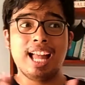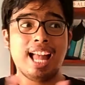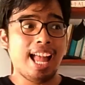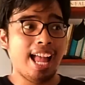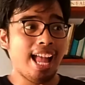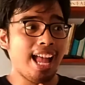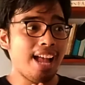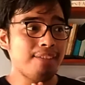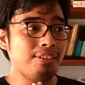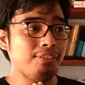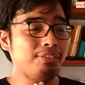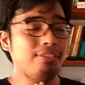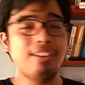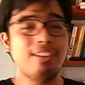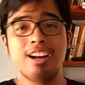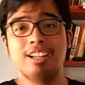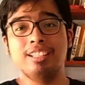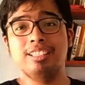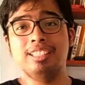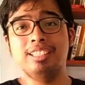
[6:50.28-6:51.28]
have a
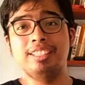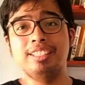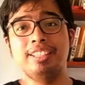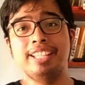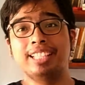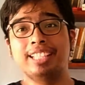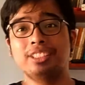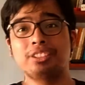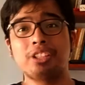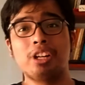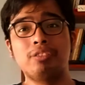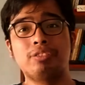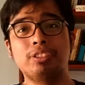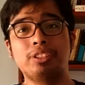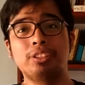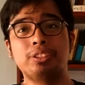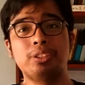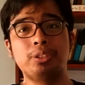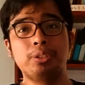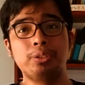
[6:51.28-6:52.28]
fondness
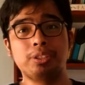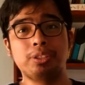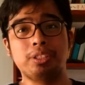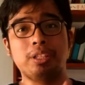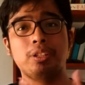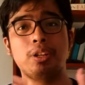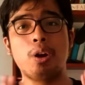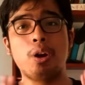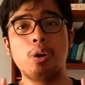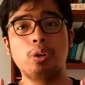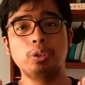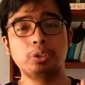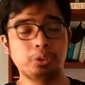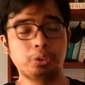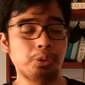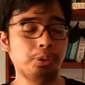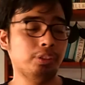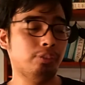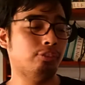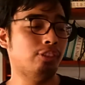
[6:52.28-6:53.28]
over those
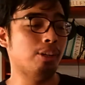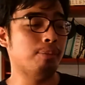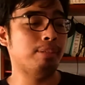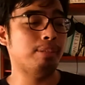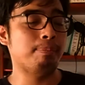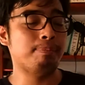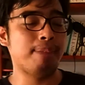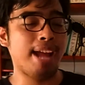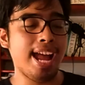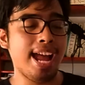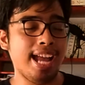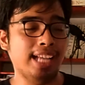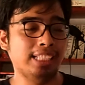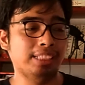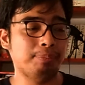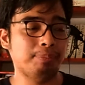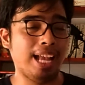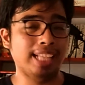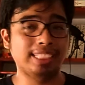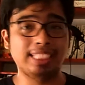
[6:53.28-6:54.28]
shows from the
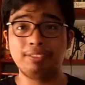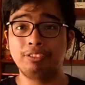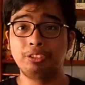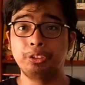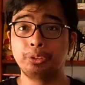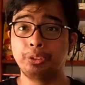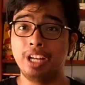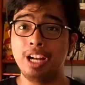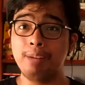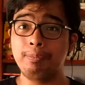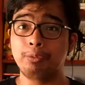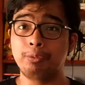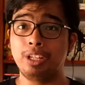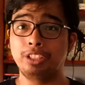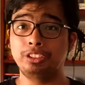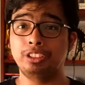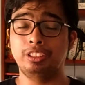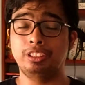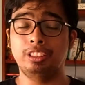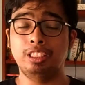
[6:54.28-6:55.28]
past as I grew up
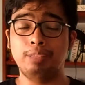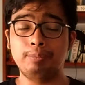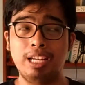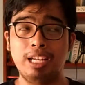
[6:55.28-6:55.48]
watching them.